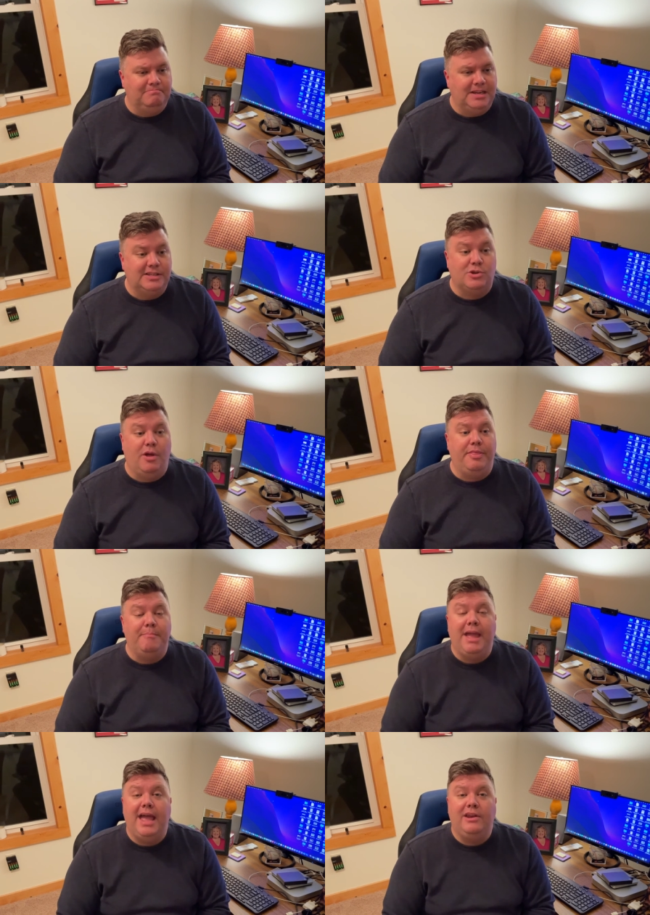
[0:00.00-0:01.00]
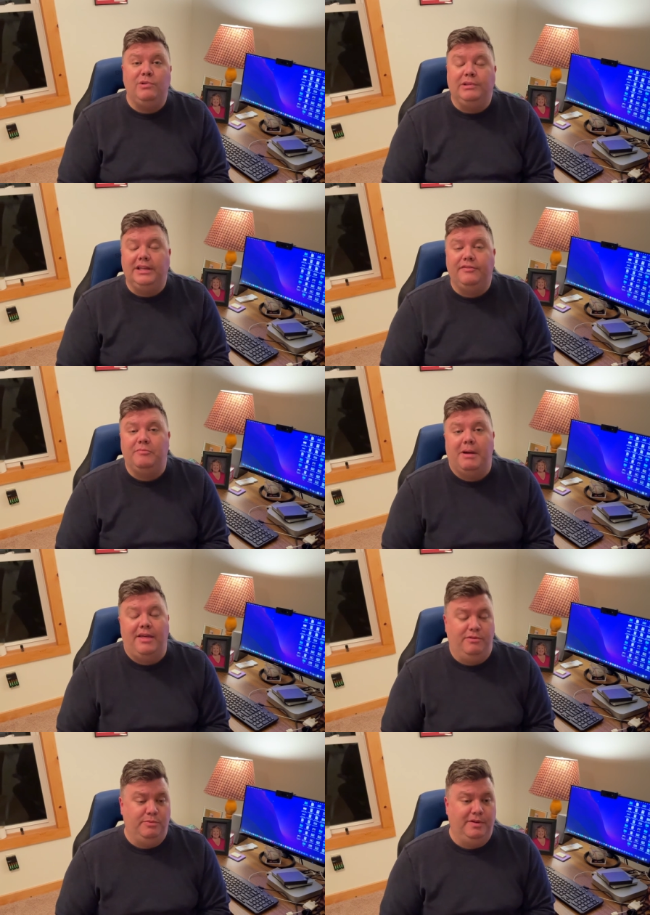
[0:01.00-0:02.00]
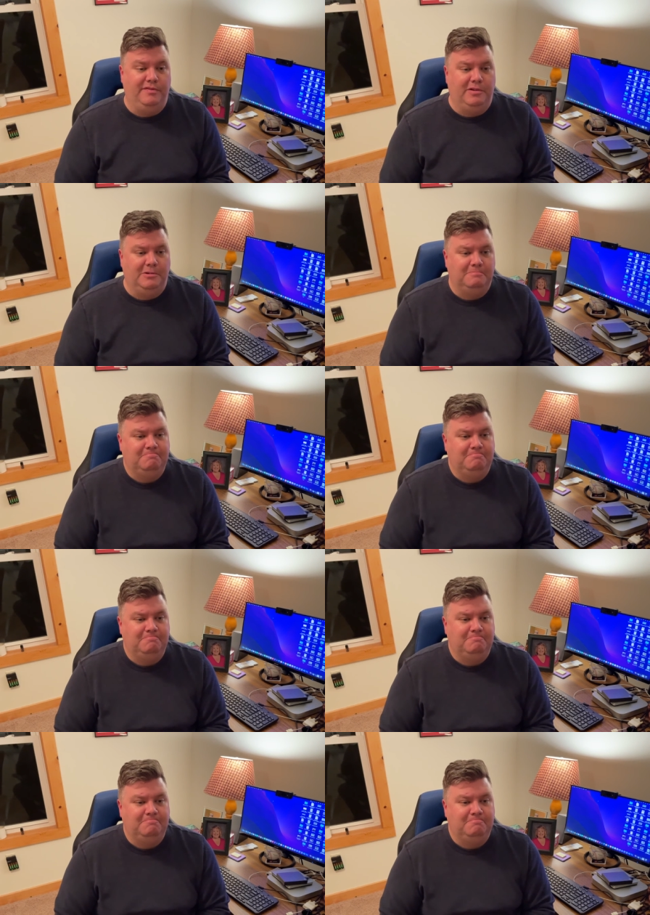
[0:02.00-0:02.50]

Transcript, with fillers: It's called The Man Who Lived by the River.